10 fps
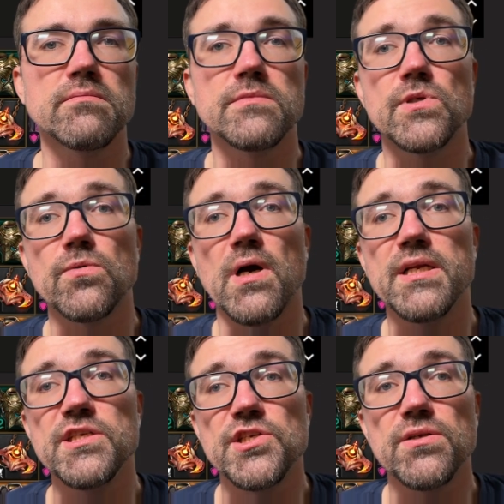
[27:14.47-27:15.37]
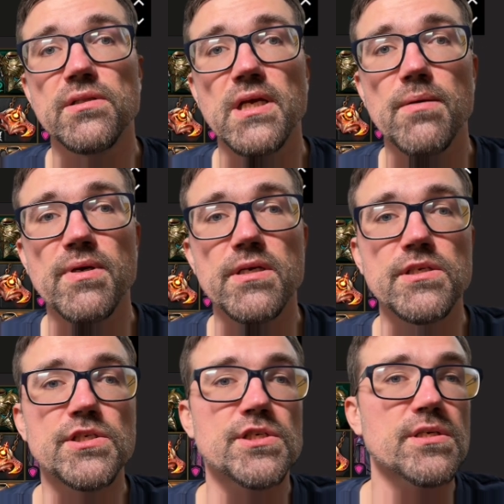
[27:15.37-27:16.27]
So additional
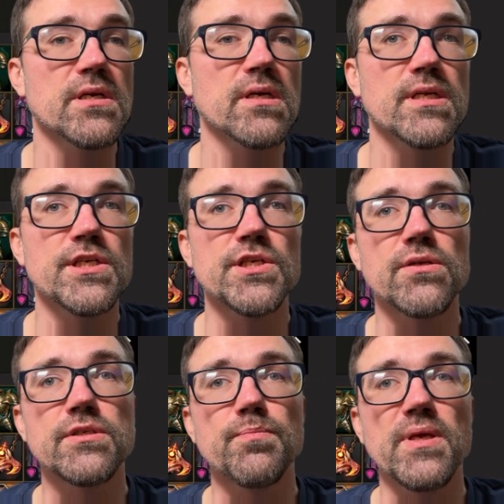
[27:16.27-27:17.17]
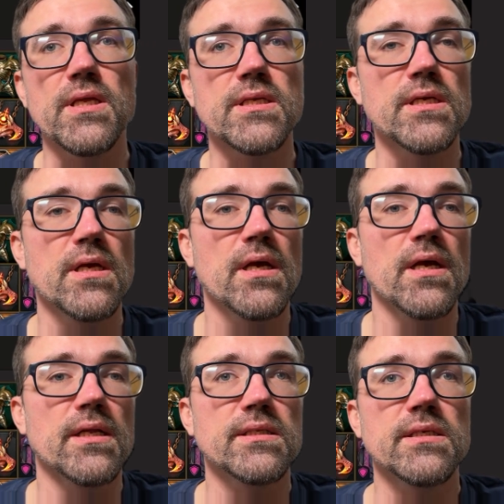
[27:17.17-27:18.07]
damage, additional speed,
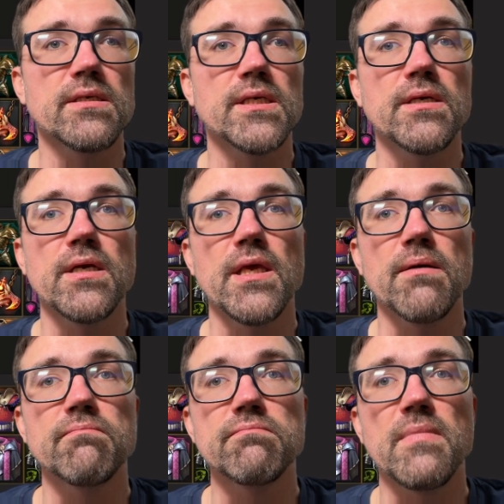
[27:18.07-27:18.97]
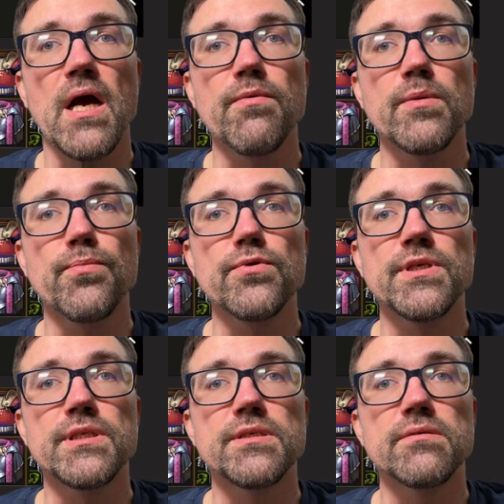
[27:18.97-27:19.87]
and yeah, I will put
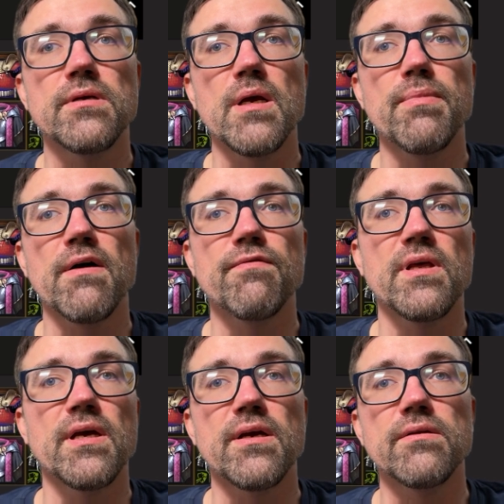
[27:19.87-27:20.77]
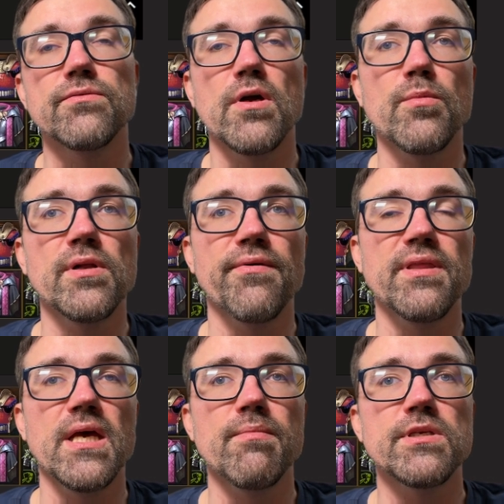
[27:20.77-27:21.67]
it above the normal crit
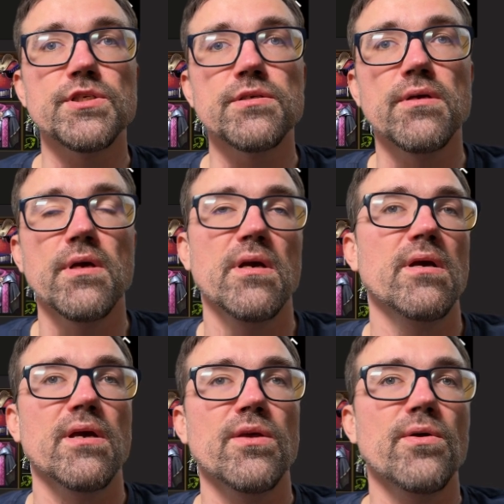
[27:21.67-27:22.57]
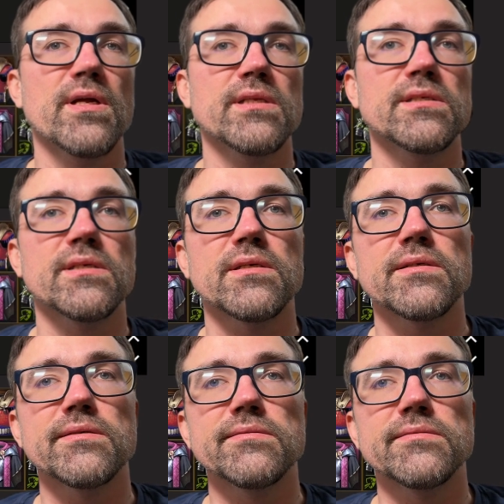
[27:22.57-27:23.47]
damage. You
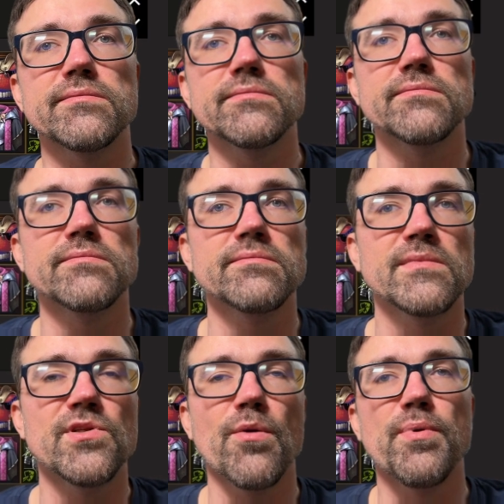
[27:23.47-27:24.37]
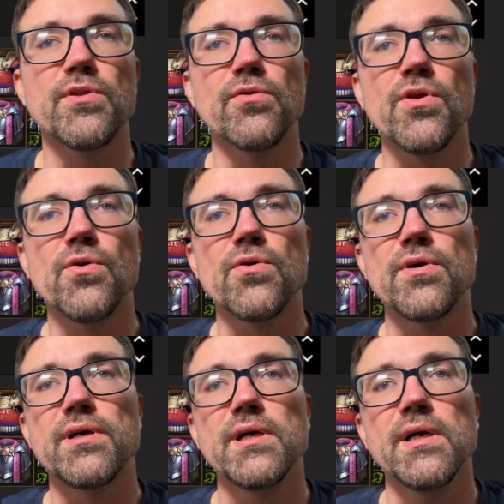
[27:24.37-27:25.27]
can drop it on
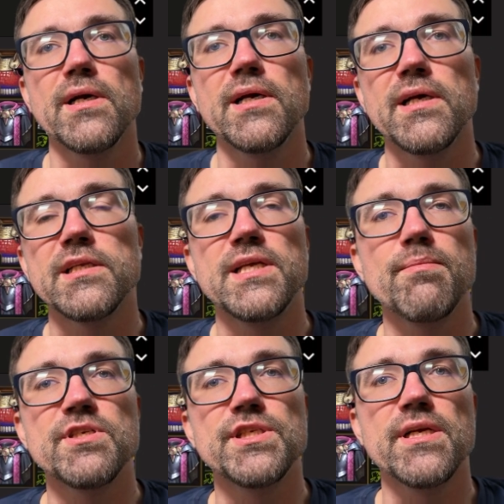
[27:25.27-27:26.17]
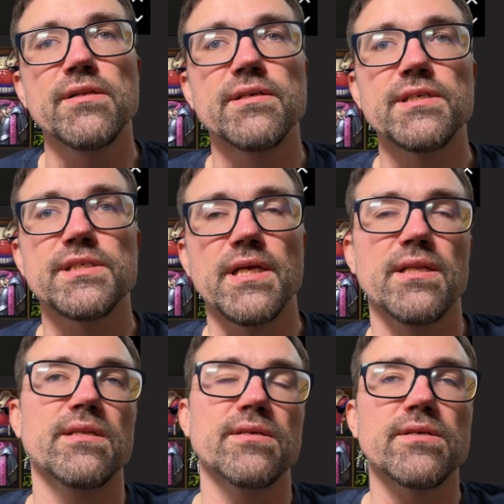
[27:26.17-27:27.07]
your damage dealers,
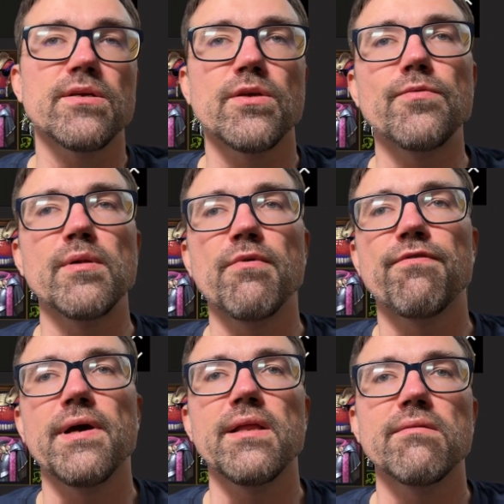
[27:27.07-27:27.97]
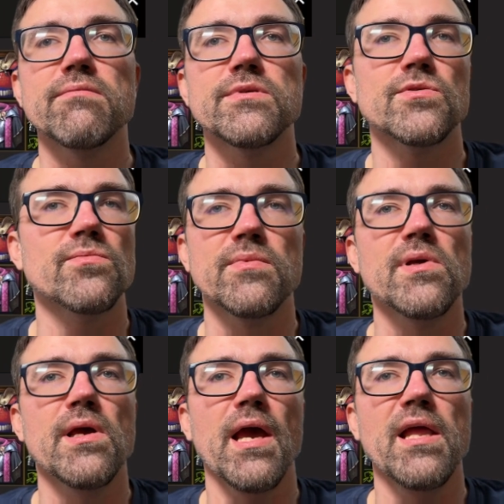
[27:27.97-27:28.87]
and you will be fine. So,
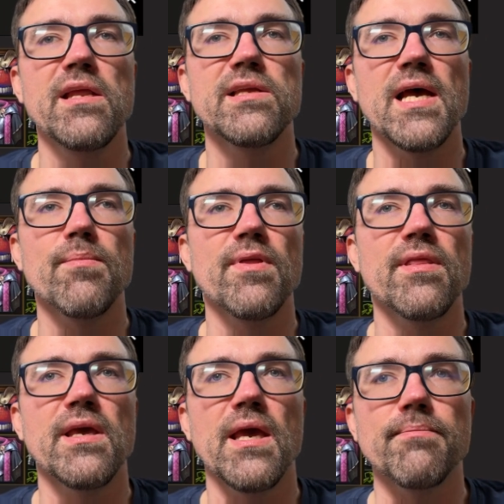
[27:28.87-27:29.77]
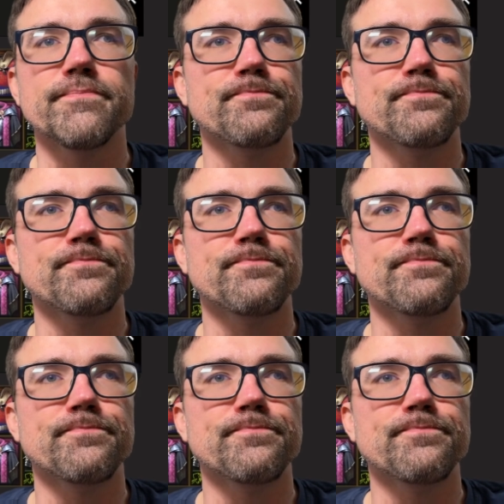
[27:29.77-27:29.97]
anytime in the game.